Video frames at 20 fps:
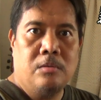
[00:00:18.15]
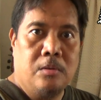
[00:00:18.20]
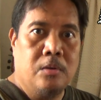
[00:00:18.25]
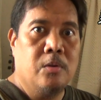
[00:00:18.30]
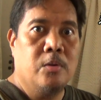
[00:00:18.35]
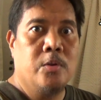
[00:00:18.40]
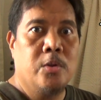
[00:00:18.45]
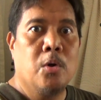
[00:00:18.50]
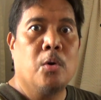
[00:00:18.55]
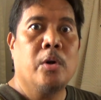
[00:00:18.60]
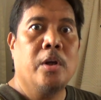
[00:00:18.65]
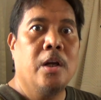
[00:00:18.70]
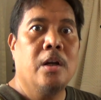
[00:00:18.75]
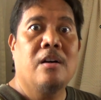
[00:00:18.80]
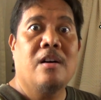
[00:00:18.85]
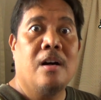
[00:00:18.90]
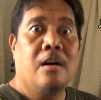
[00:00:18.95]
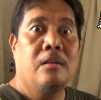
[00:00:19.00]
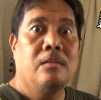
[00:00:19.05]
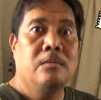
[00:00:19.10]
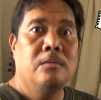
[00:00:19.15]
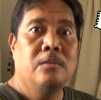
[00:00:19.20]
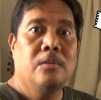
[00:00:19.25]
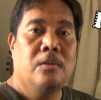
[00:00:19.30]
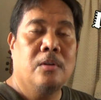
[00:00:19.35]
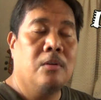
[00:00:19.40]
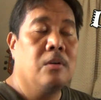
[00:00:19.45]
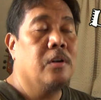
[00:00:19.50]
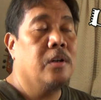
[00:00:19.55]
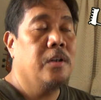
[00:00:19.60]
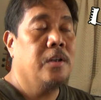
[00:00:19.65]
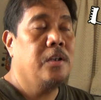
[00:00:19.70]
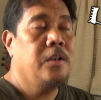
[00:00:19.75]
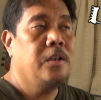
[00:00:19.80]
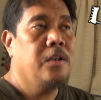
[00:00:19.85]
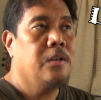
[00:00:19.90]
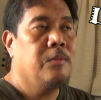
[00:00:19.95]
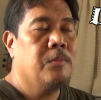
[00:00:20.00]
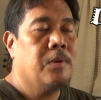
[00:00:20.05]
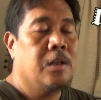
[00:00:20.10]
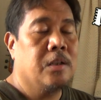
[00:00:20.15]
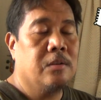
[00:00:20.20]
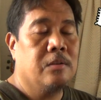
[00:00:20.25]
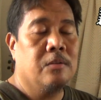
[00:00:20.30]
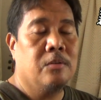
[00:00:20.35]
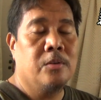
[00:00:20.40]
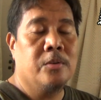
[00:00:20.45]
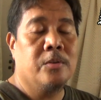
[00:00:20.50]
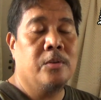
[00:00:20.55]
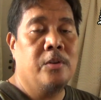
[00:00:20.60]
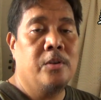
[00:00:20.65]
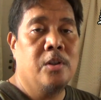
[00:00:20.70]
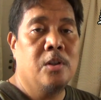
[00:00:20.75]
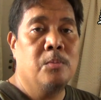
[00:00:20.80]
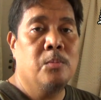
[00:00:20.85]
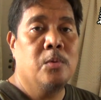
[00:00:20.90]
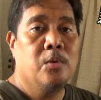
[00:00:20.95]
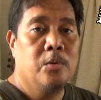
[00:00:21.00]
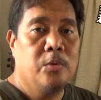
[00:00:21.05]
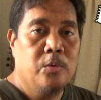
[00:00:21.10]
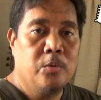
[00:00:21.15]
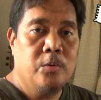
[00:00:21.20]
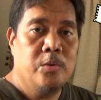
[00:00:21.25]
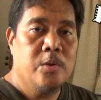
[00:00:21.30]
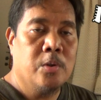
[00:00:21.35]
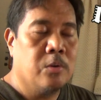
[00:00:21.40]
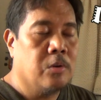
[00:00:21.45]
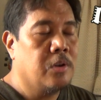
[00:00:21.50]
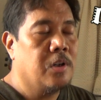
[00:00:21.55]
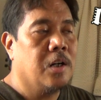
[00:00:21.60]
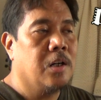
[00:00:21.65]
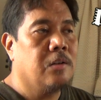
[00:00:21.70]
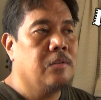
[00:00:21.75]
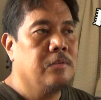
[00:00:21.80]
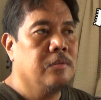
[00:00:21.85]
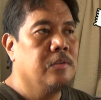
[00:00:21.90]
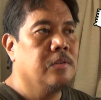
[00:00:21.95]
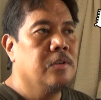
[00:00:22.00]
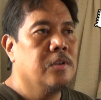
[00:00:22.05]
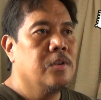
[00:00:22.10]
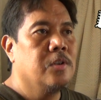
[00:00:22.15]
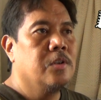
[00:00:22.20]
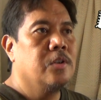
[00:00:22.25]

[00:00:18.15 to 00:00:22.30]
No joking around. Okay, I'm not also in the mood to joke around.